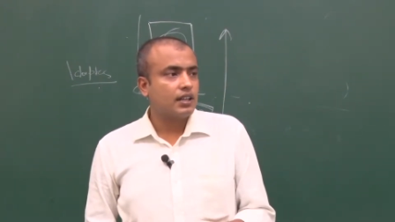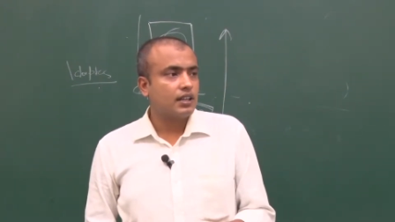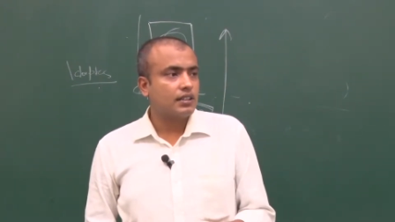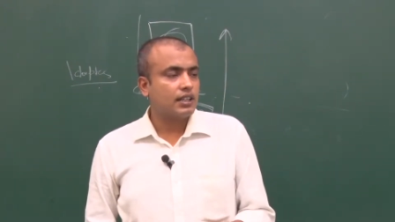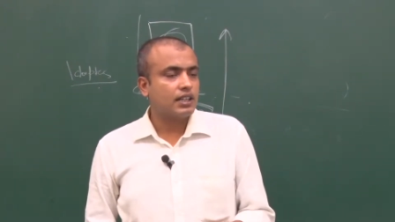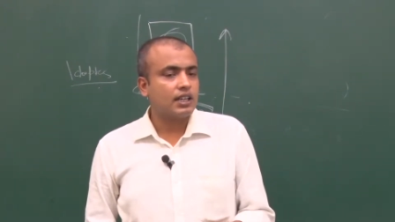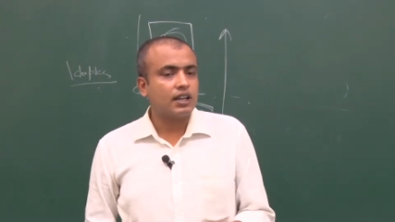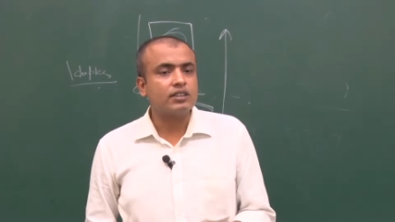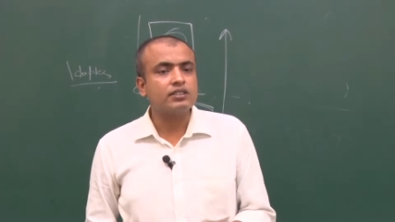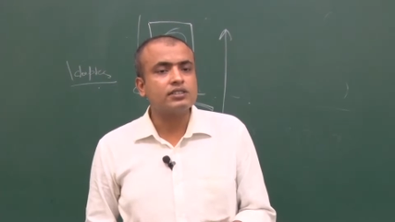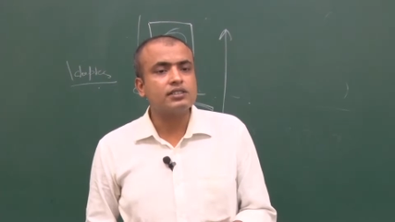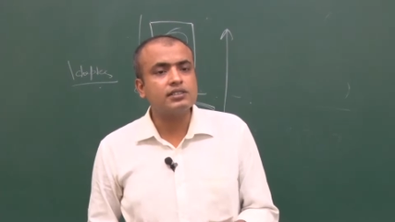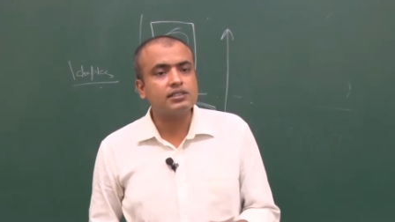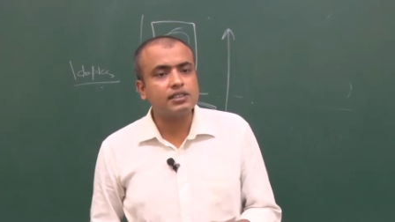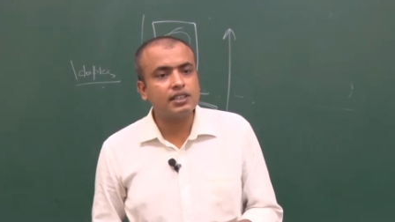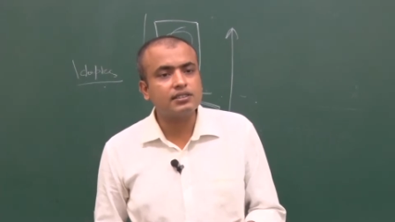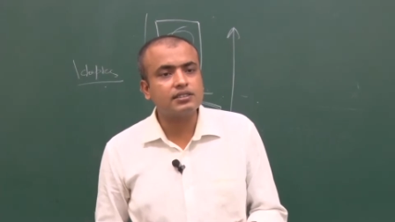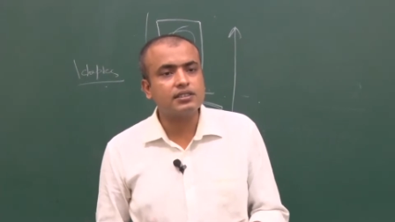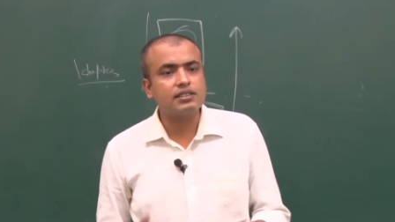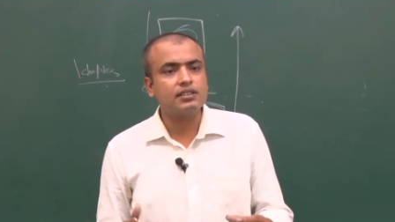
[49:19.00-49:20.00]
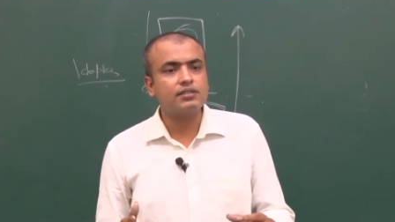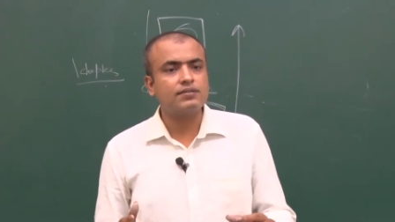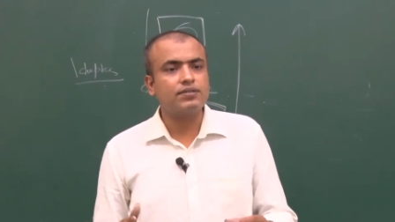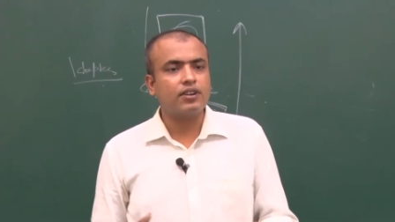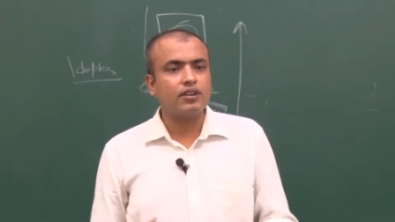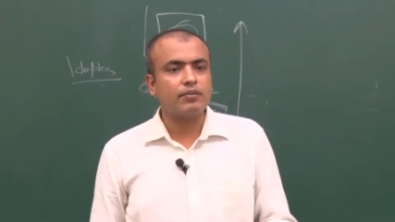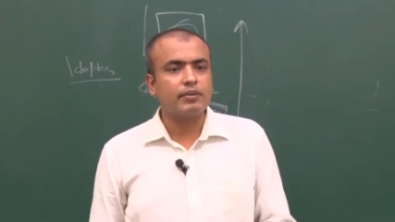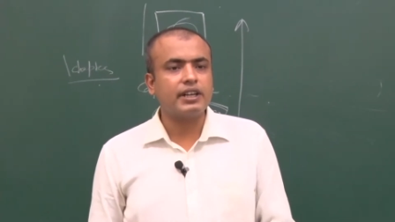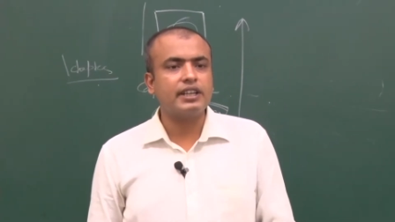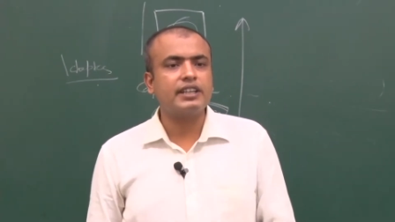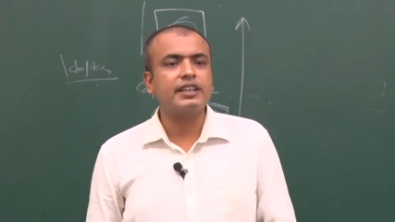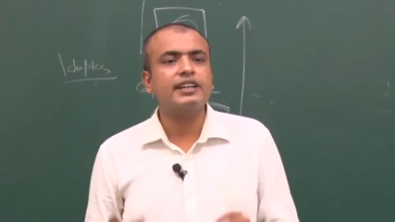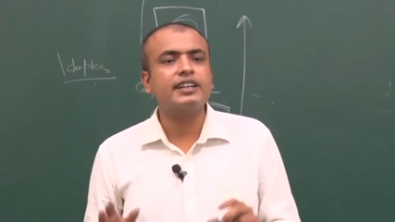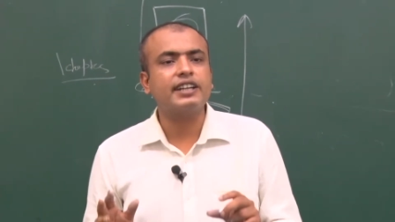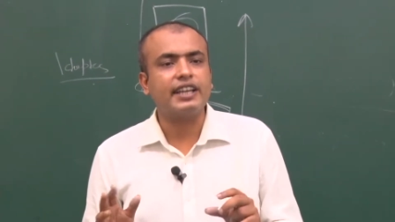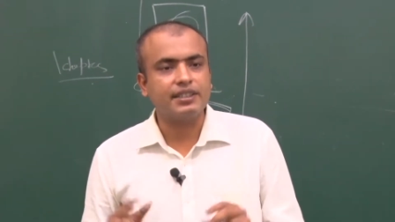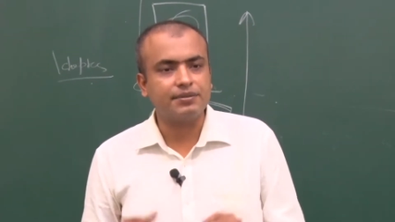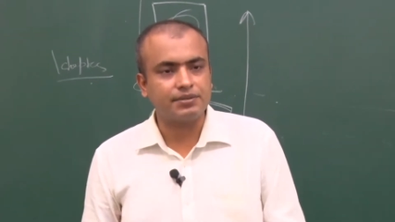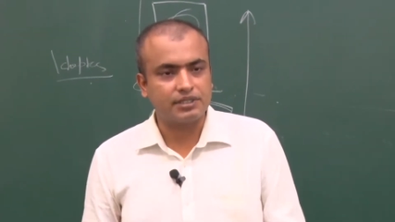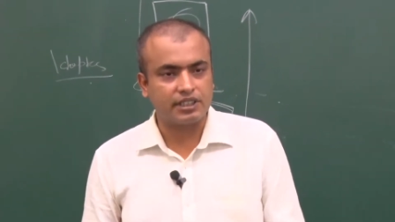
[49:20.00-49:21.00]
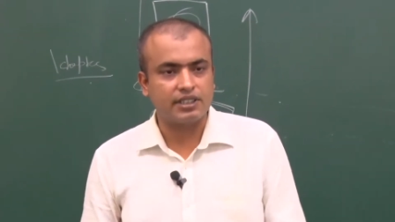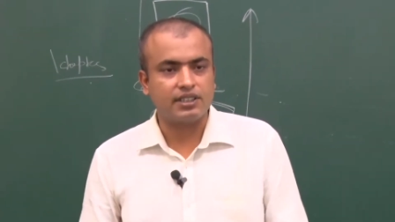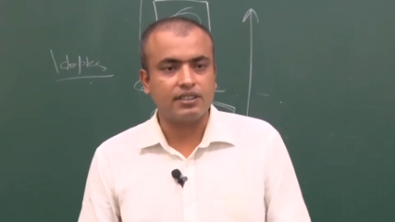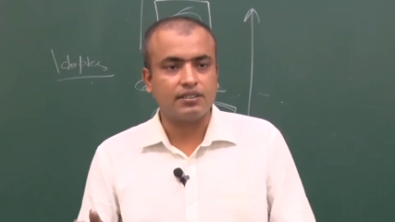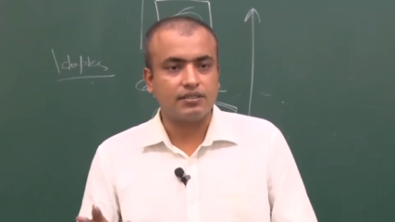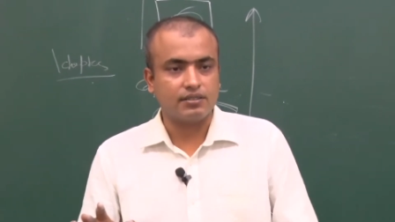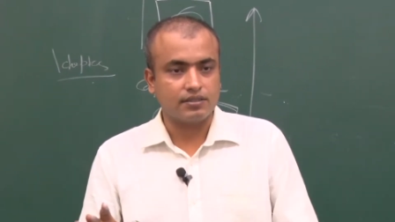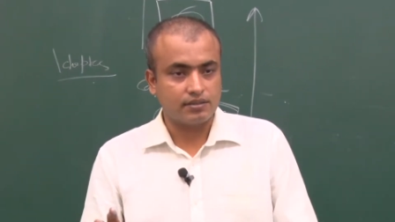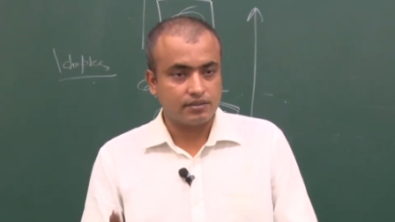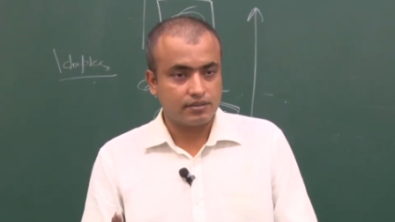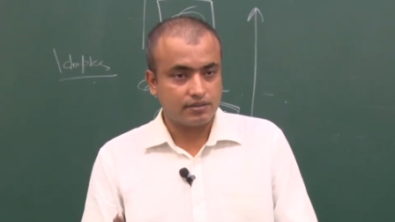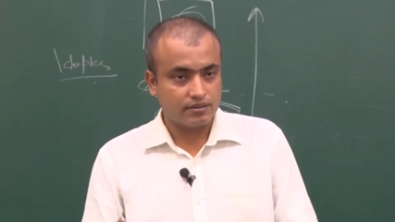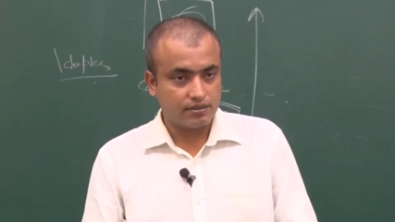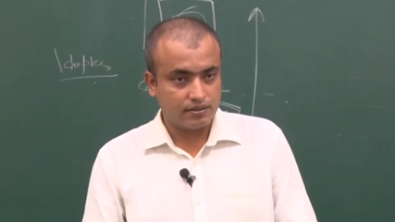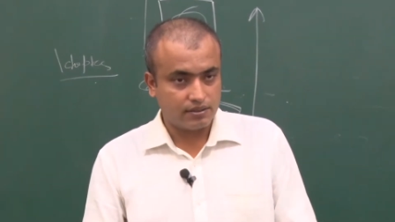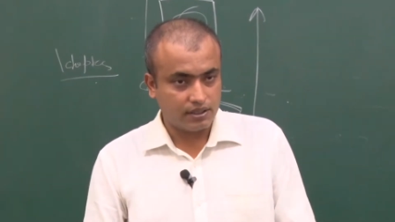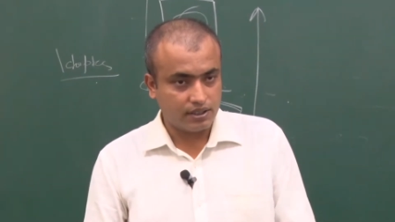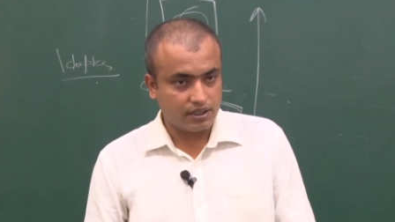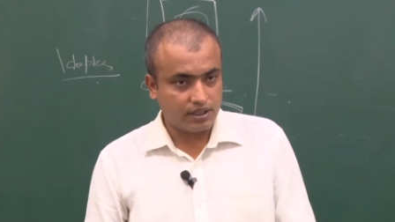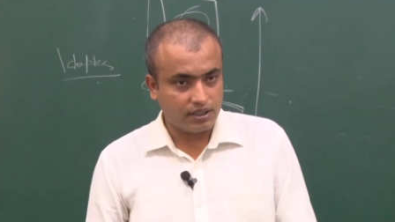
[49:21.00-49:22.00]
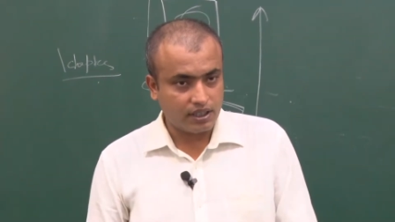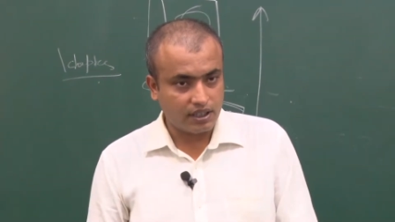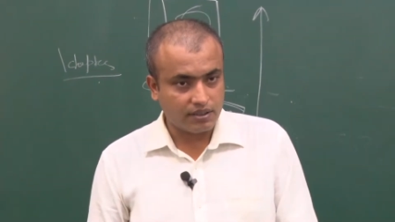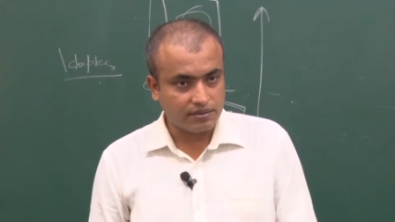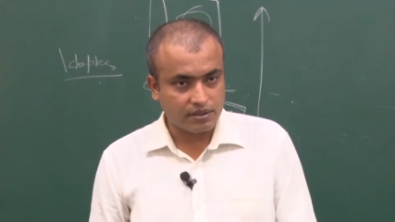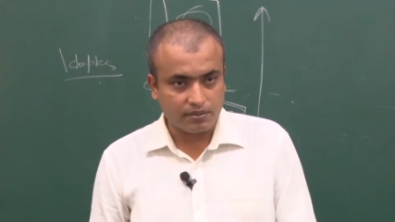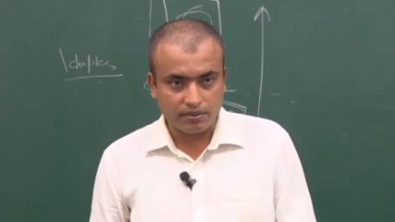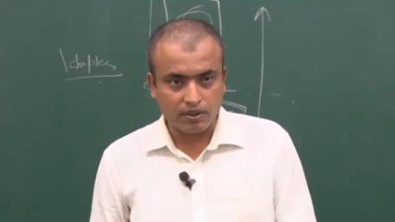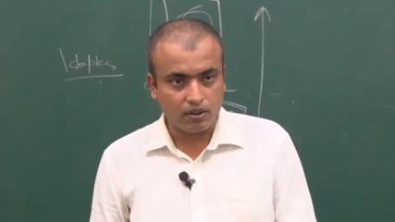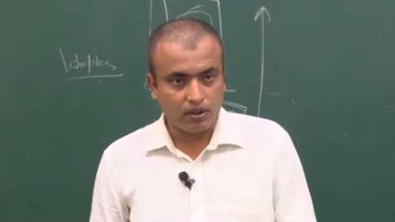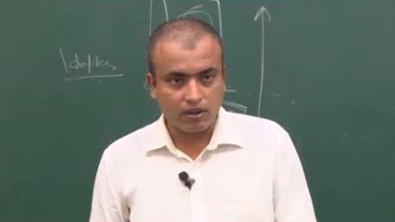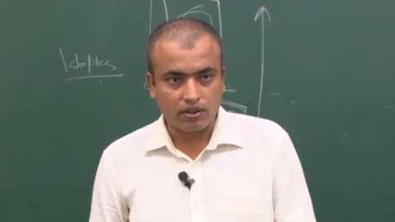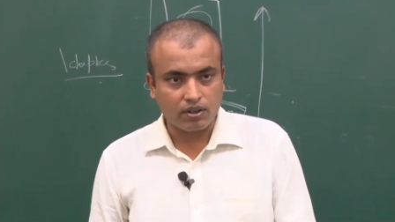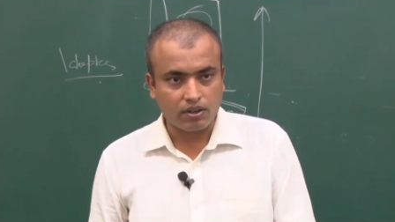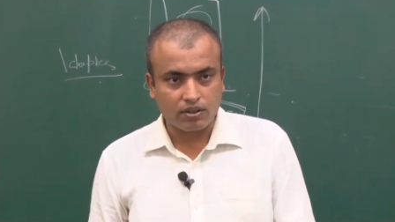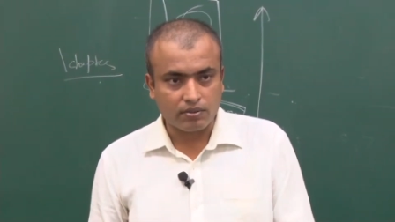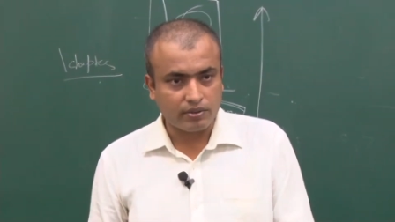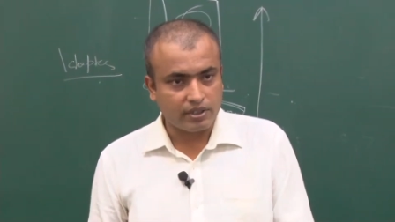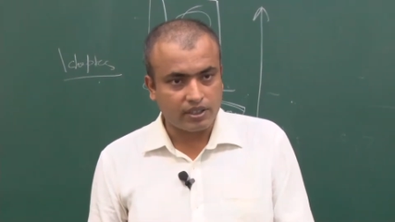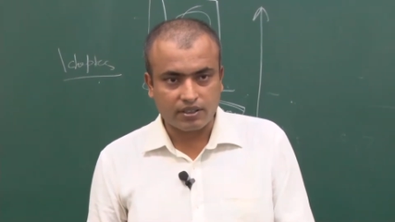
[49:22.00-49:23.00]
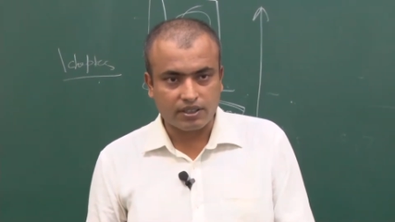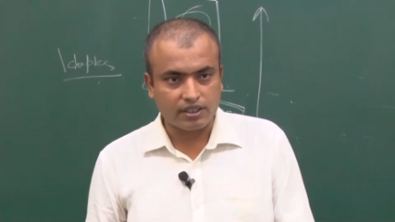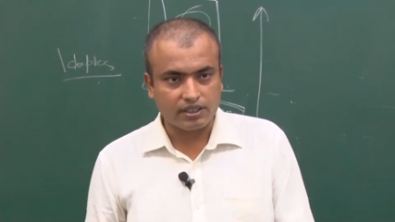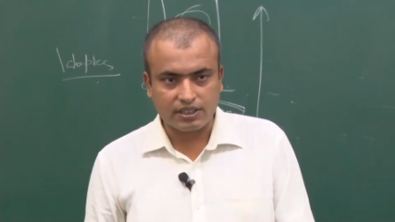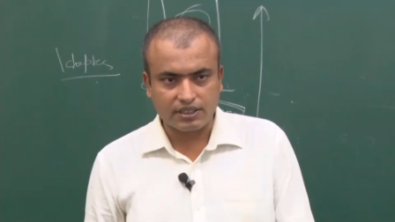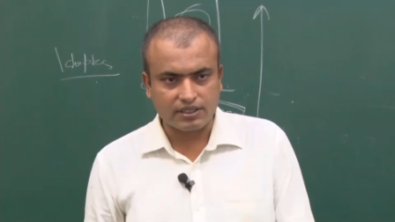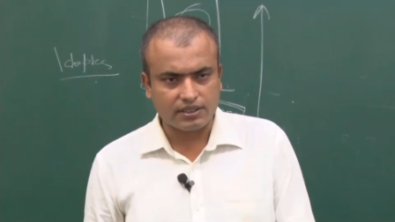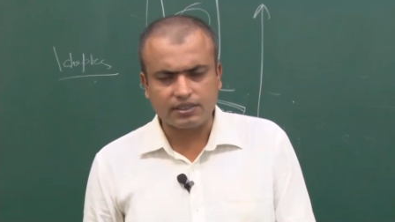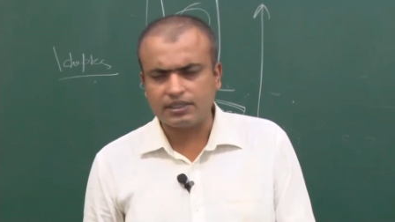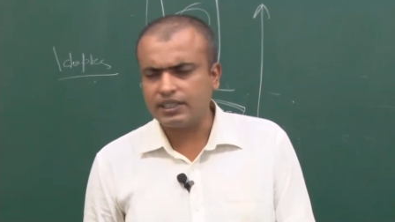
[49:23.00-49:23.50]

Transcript: the consistency in formatting and typesetting in terms of a long document or a thesis.